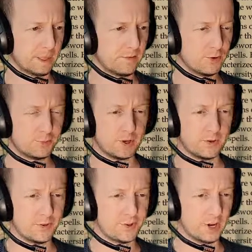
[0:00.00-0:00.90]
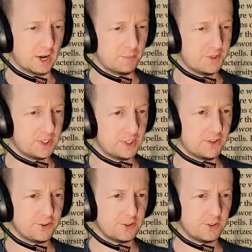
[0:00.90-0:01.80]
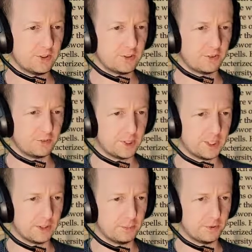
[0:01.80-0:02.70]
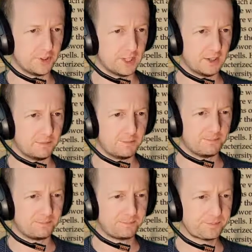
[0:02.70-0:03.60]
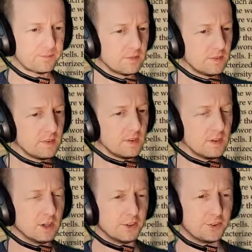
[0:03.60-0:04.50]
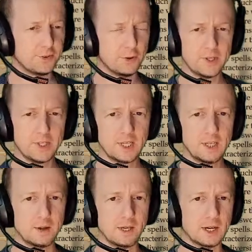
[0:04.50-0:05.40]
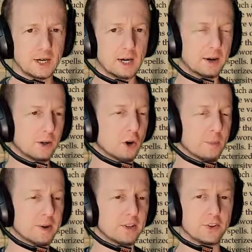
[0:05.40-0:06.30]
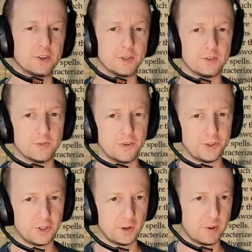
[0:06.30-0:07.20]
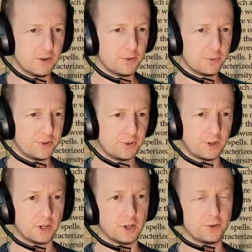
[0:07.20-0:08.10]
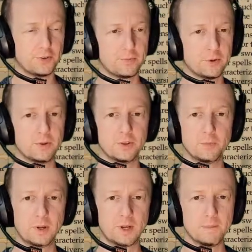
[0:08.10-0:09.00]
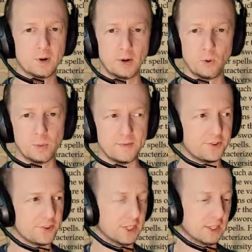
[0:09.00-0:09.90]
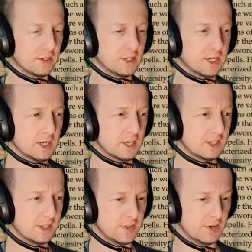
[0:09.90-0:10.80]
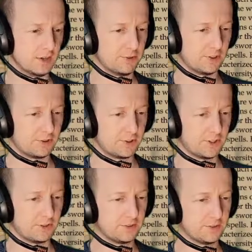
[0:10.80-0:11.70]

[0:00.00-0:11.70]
Voiced by Richard Armitage. It doesn't really help us out. Okay, so there's not really any comments on his physical appearance. We're just going to go simply by what we've seen in the Netflix show.